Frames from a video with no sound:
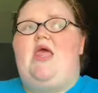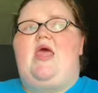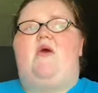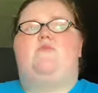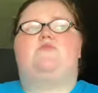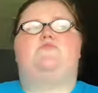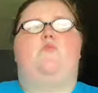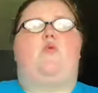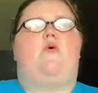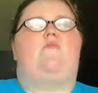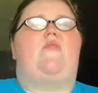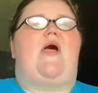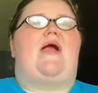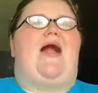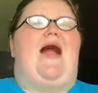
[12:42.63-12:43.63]
It was more
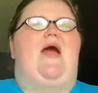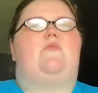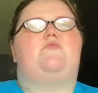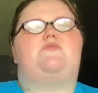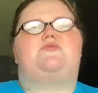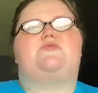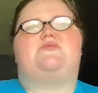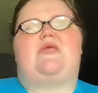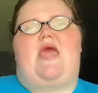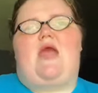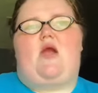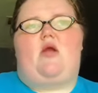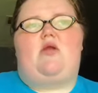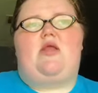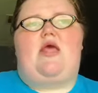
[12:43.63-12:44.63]
of, like, I was
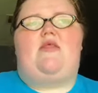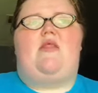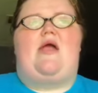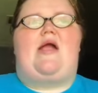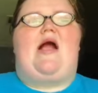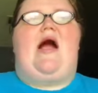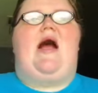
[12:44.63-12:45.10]
scared and, like,